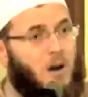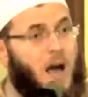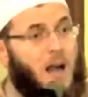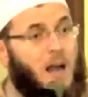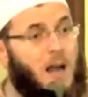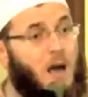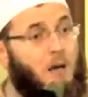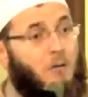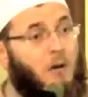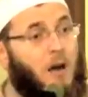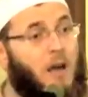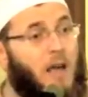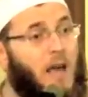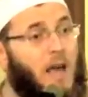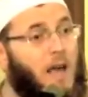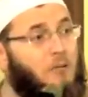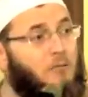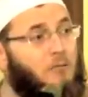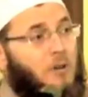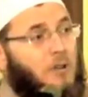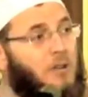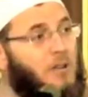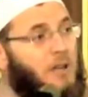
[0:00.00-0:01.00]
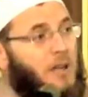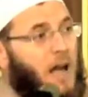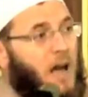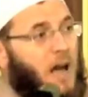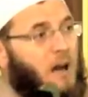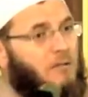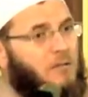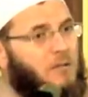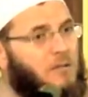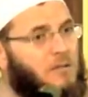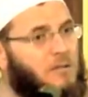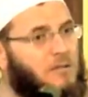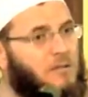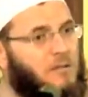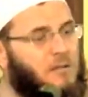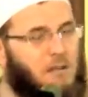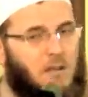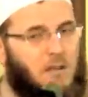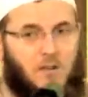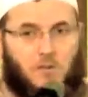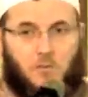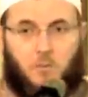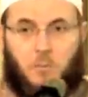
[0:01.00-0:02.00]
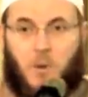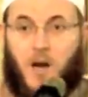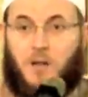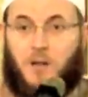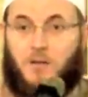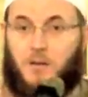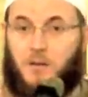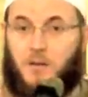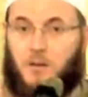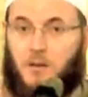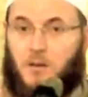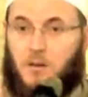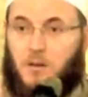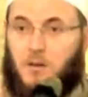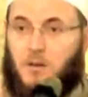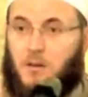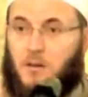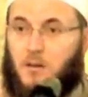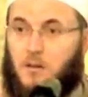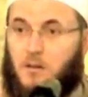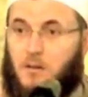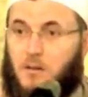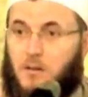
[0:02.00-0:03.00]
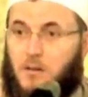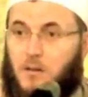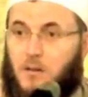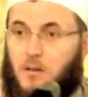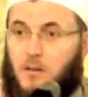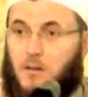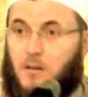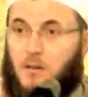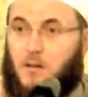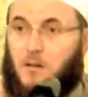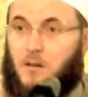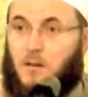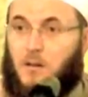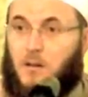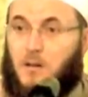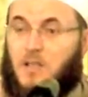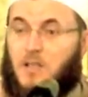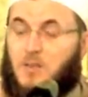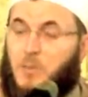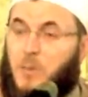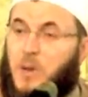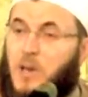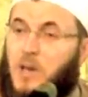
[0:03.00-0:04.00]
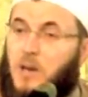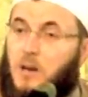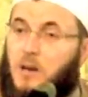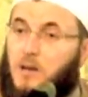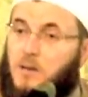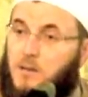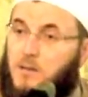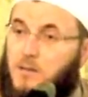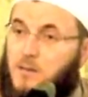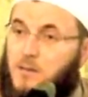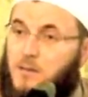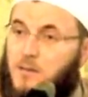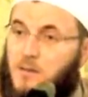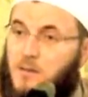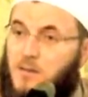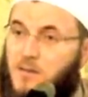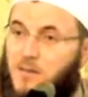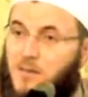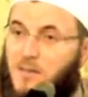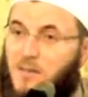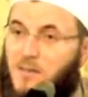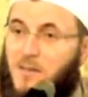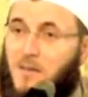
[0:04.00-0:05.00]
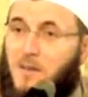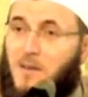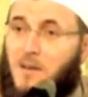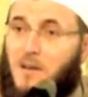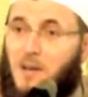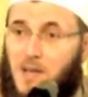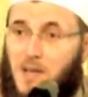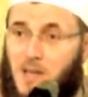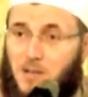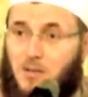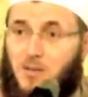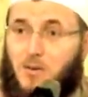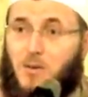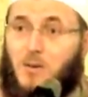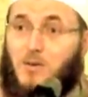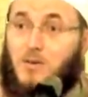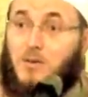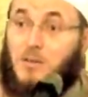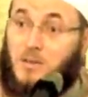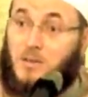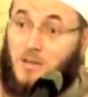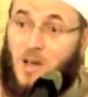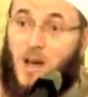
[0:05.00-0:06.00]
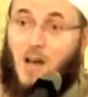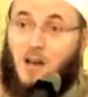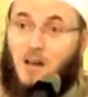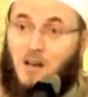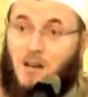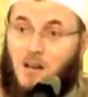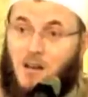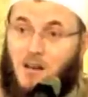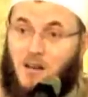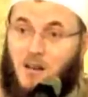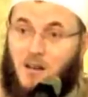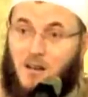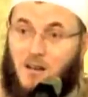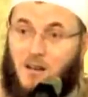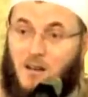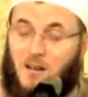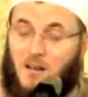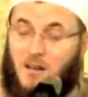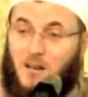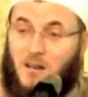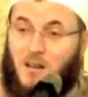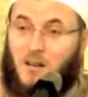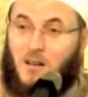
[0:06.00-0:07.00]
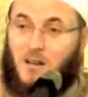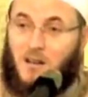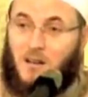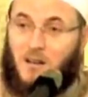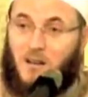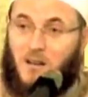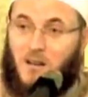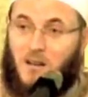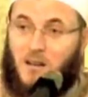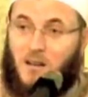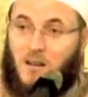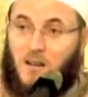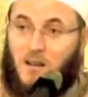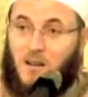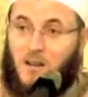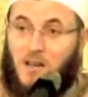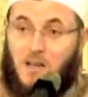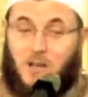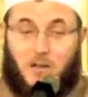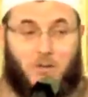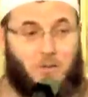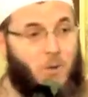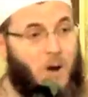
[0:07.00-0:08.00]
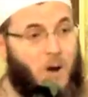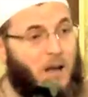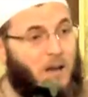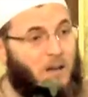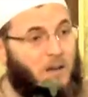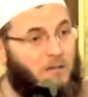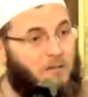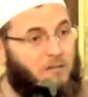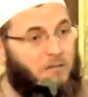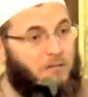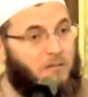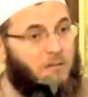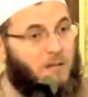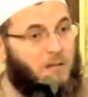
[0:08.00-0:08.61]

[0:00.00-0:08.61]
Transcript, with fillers: run away and will denounce his brother, his parents, his own son, his wife.